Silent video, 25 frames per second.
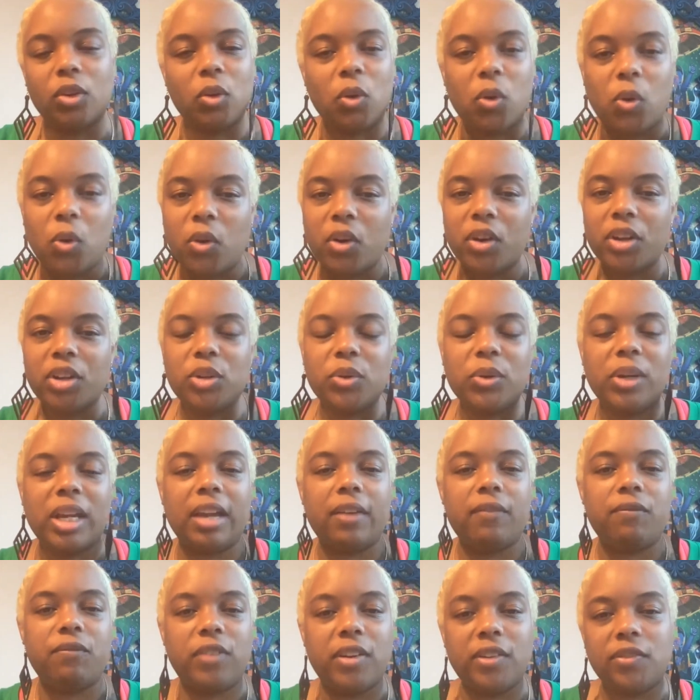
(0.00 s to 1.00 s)
or you
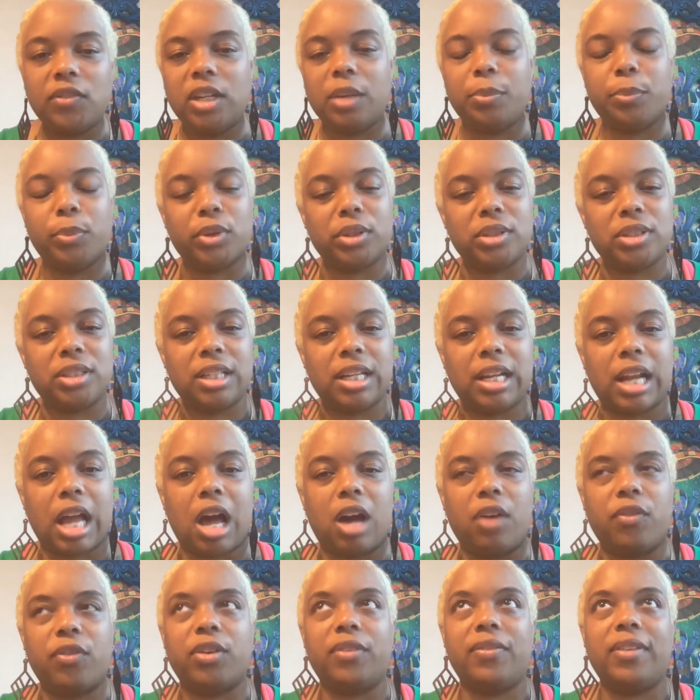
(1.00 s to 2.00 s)
get 50%
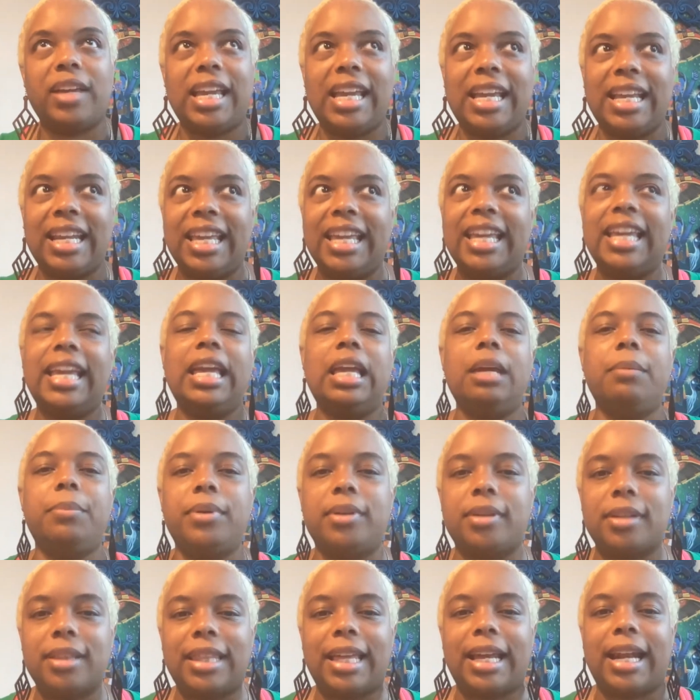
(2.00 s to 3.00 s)
off of any
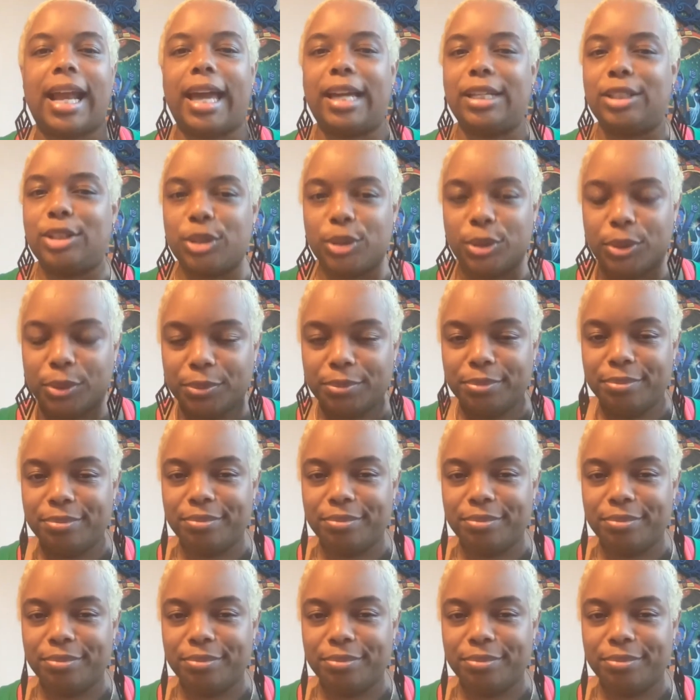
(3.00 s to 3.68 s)
ebook that I do.